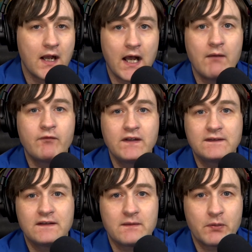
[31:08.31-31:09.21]

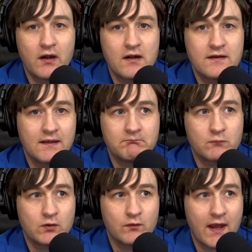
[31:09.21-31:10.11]
obviously the party that
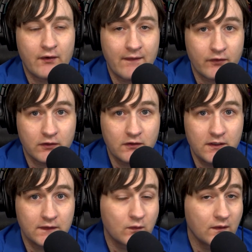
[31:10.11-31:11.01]
would rather have the good
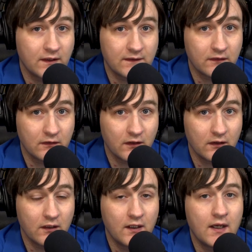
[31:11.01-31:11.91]
is going to get the good.